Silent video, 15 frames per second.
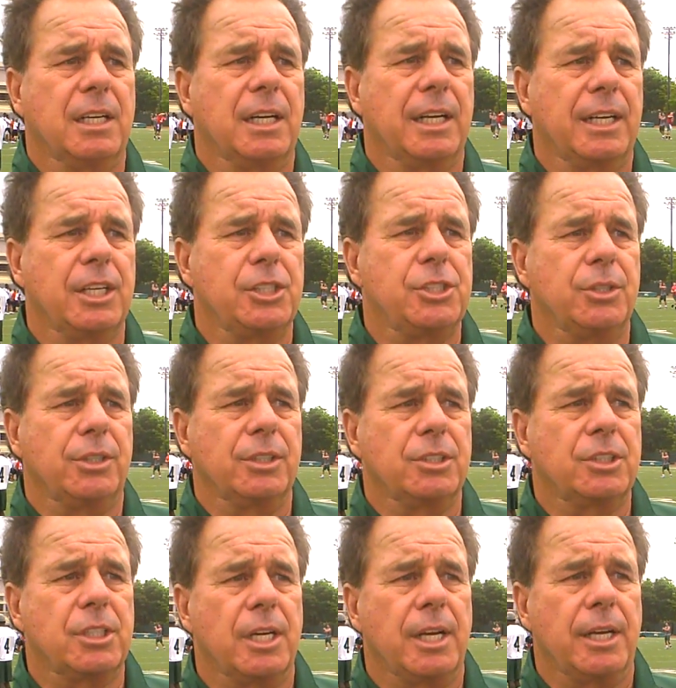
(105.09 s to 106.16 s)
I guess you
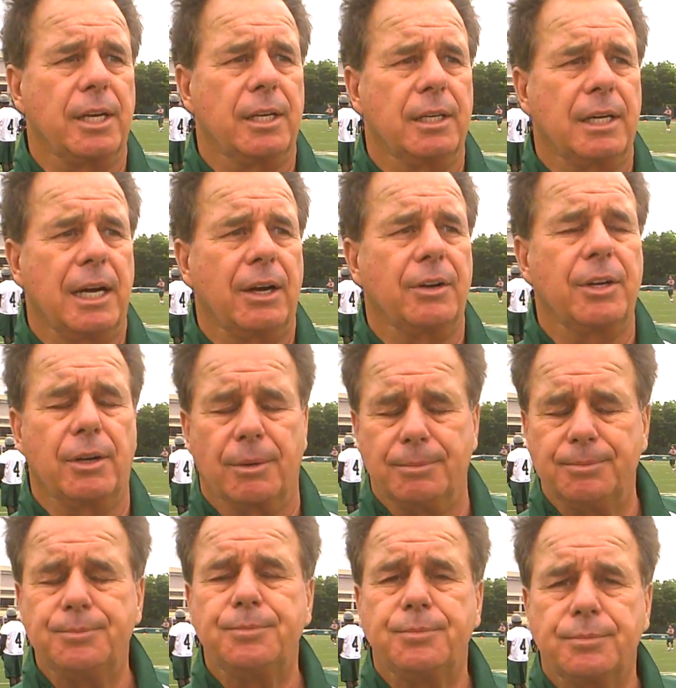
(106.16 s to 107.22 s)
could say, out
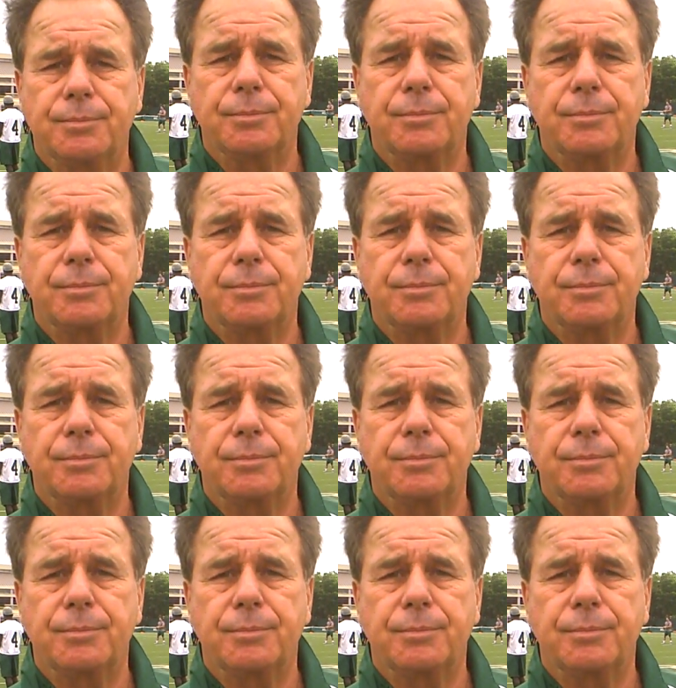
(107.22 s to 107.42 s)
here.